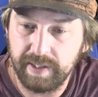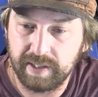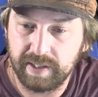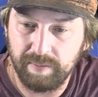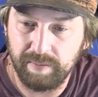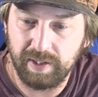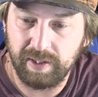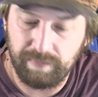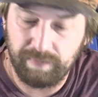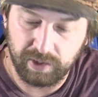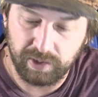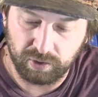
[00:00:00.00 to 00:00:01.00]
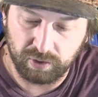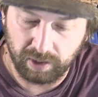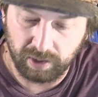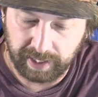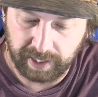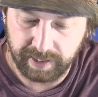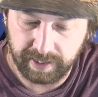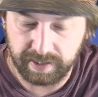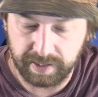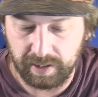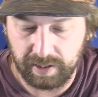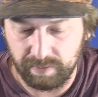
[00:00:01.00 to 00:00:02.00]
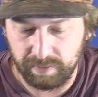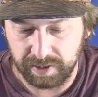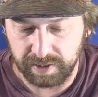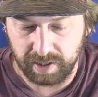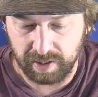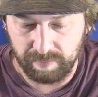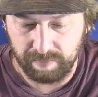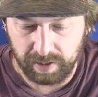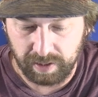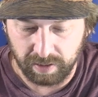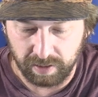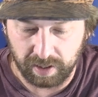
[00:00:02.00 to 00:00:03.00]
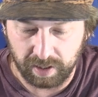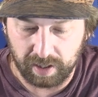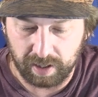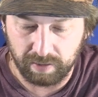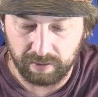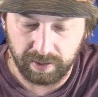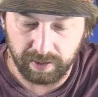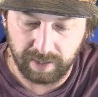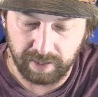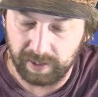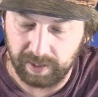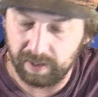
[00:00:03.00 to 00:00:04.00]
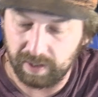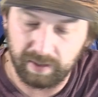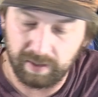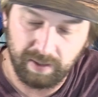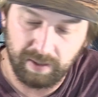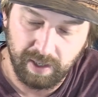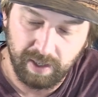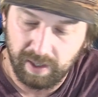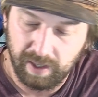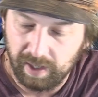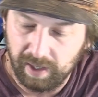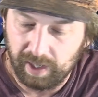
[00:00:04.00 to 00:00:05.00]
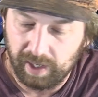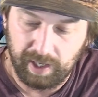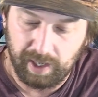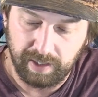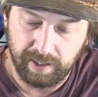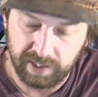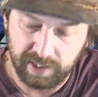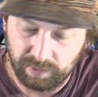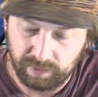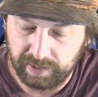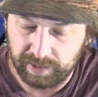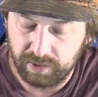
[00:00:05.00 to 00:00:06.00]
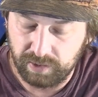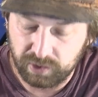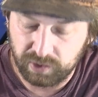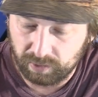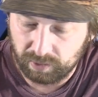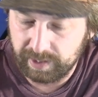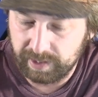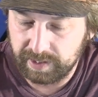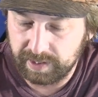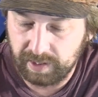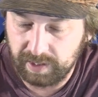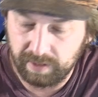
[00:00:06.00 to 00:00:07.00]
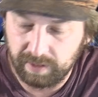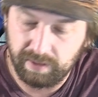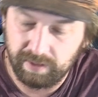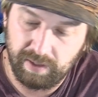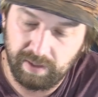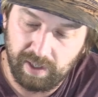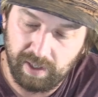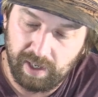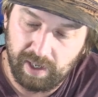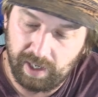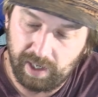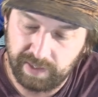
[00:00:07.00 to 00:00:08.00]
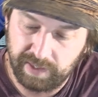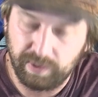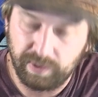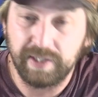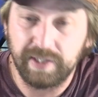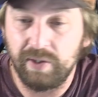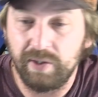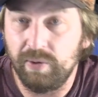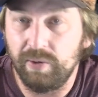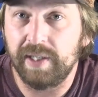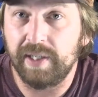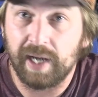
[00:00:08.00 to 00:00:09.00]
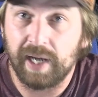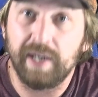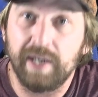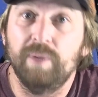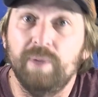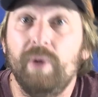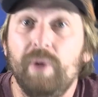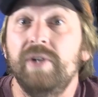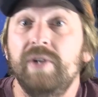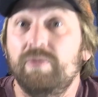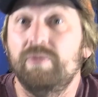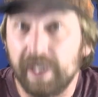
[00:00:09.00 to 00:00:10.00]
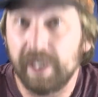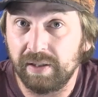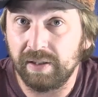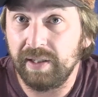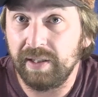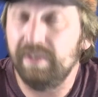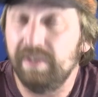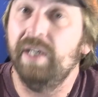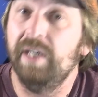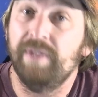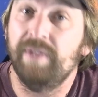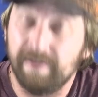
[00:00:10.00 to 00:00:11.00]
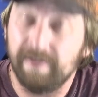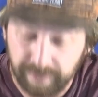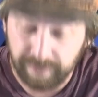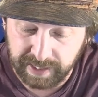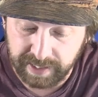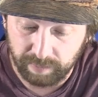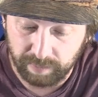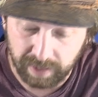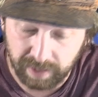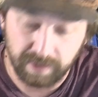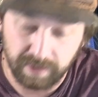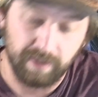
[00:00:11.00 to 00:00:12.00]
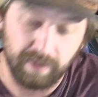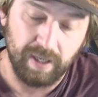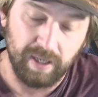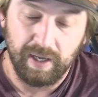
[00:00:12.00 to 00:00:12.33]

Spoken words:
summon if you control a light Tistina, which is going to be your god or your demigod. And this one lets you destroy a Tistina, and this one lets you attack your opponent directly if they have a face-down monster.